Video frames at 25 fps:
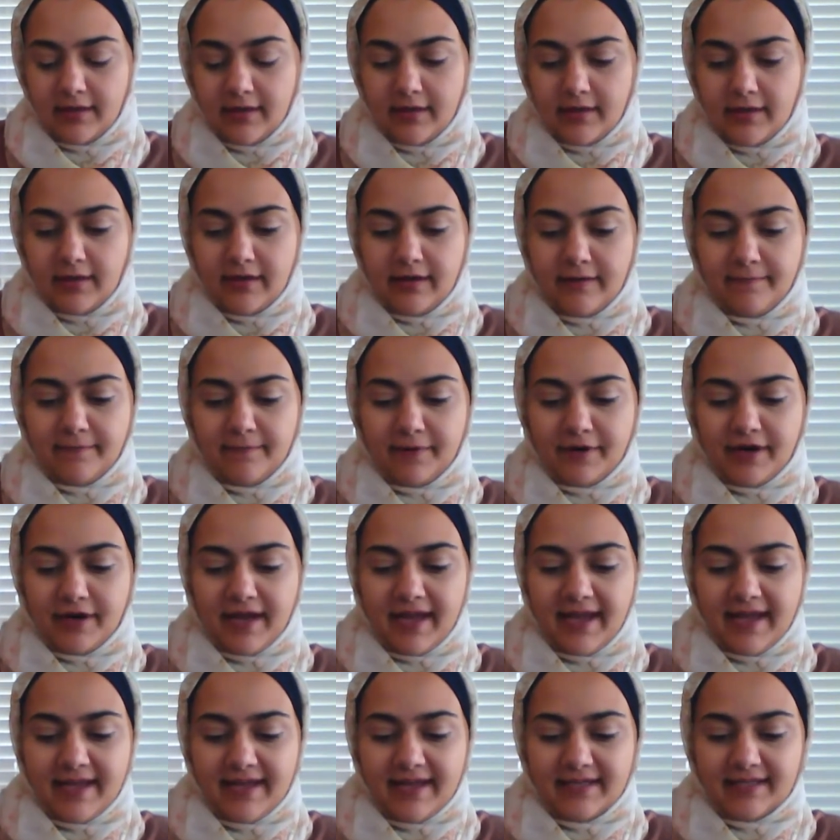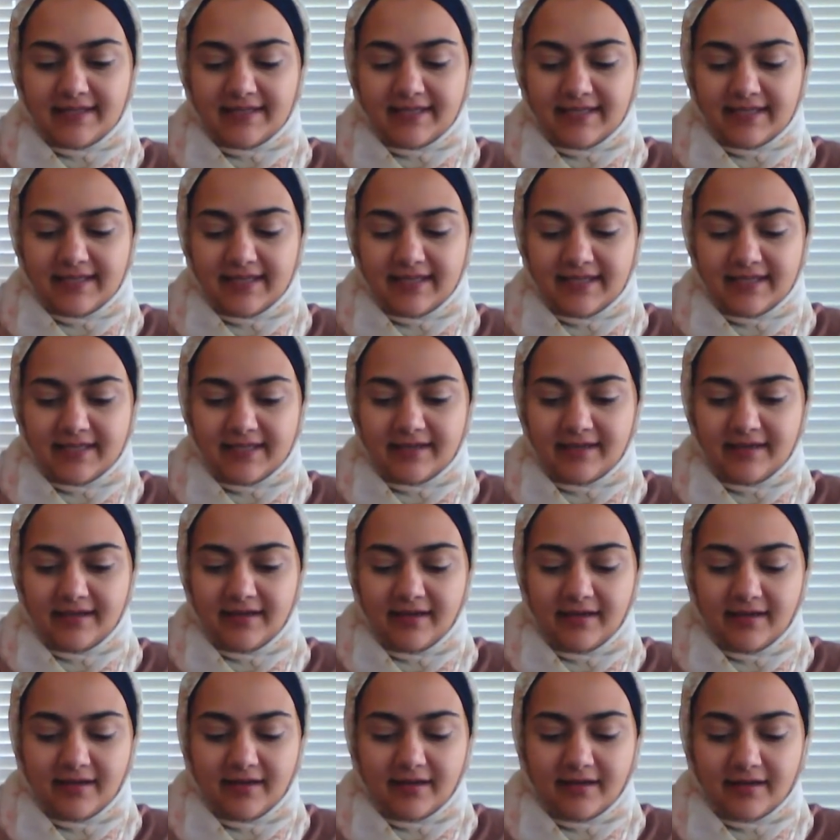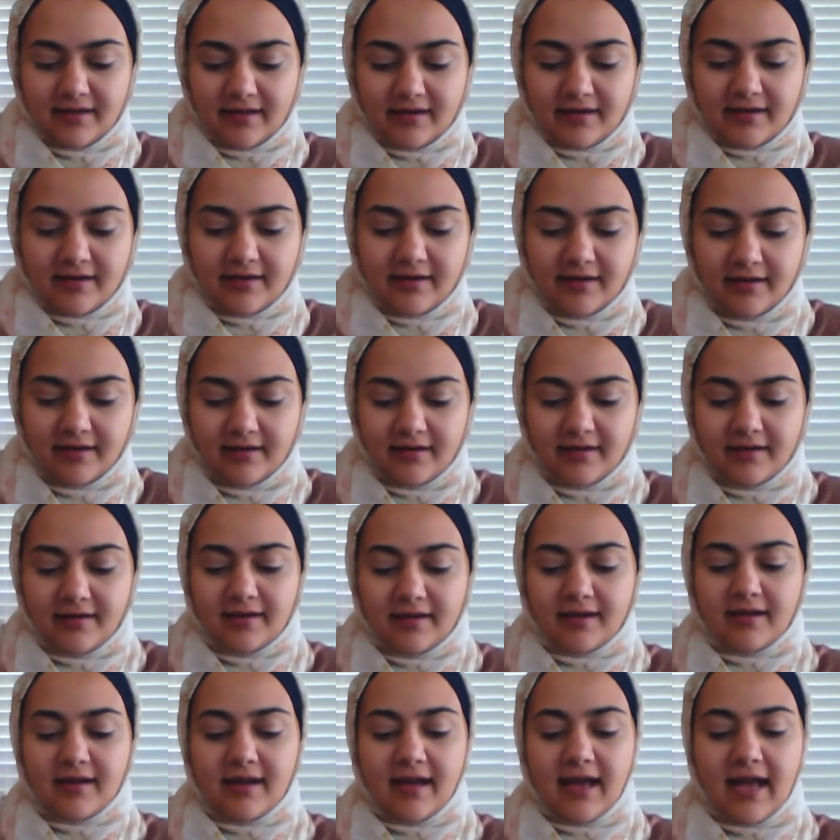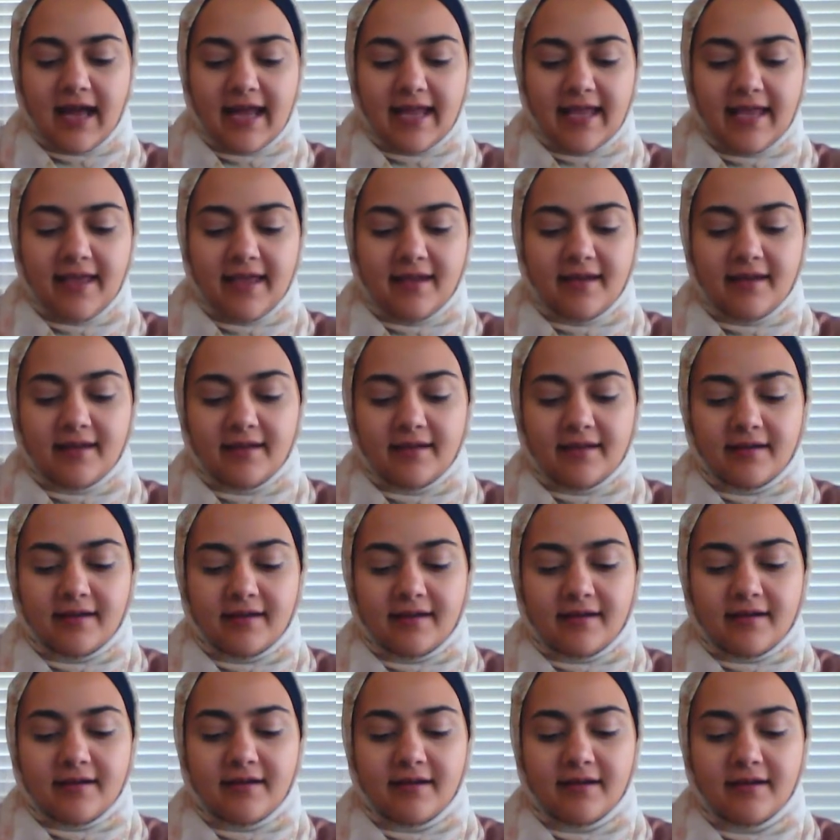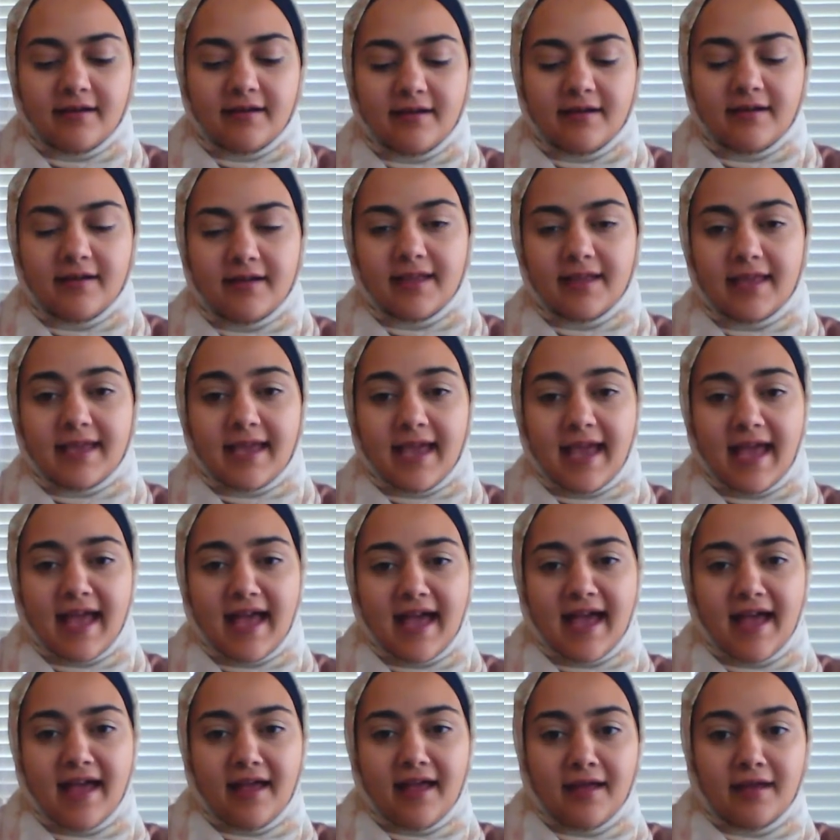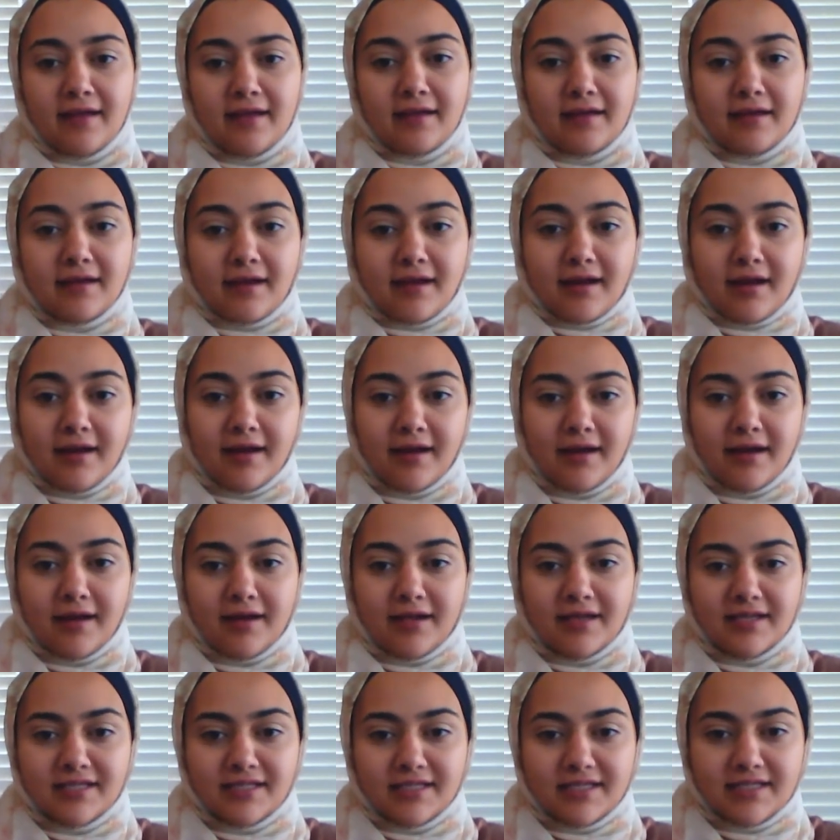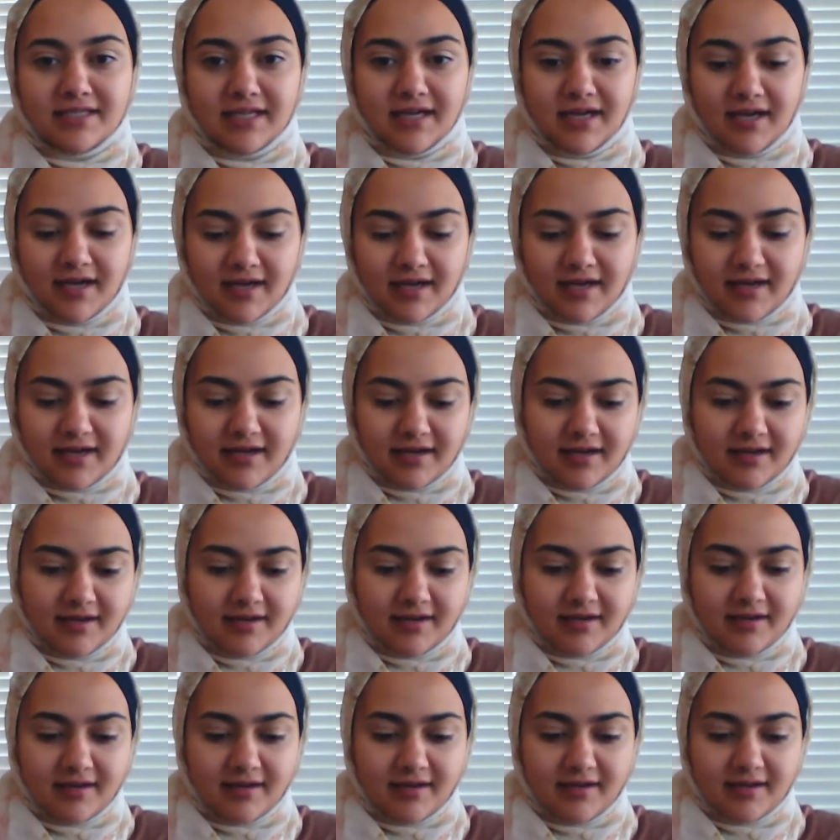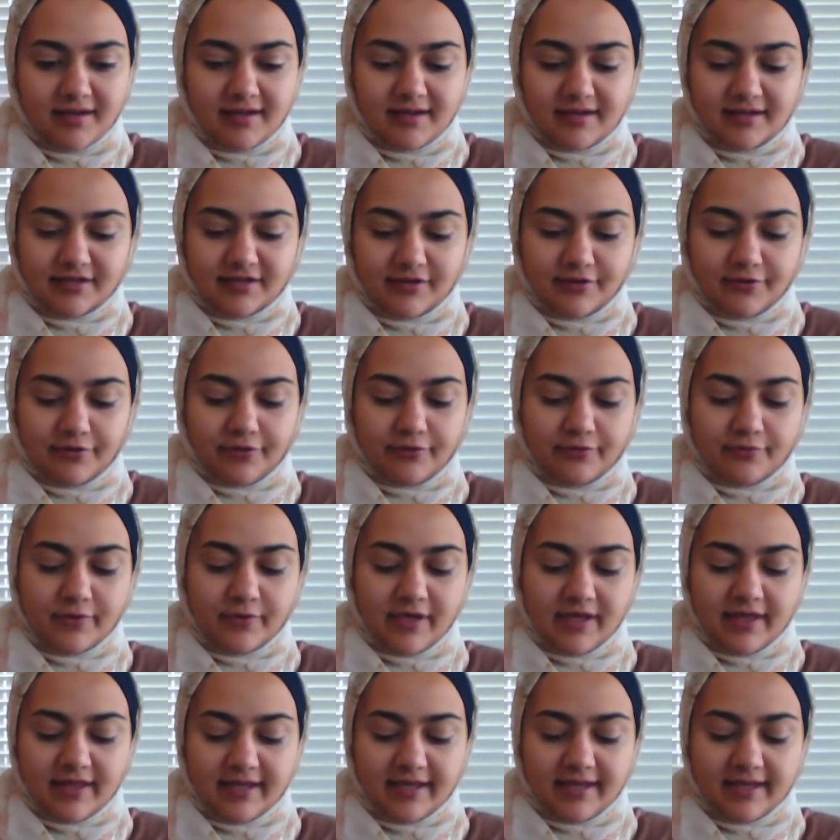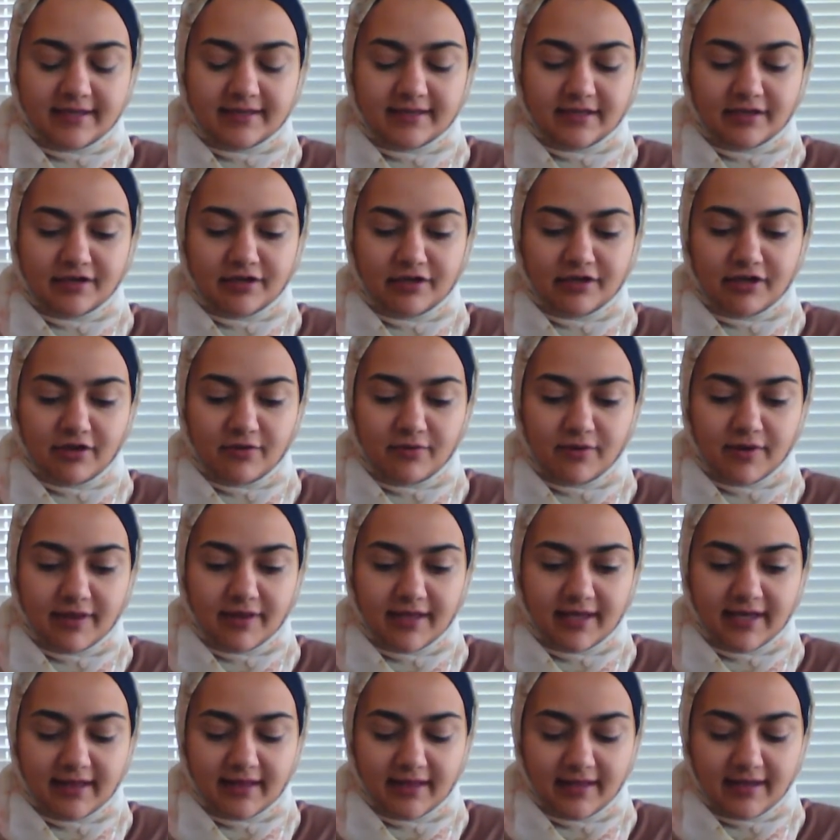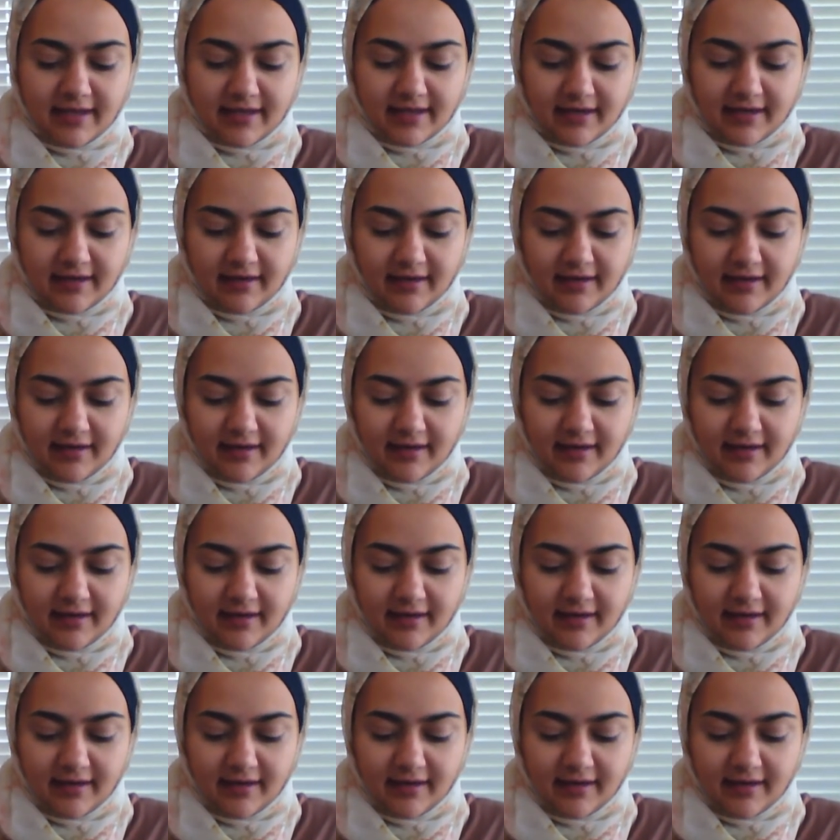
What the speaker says: Number 18, kite, cat, duck. So 3 things are going to go on that line.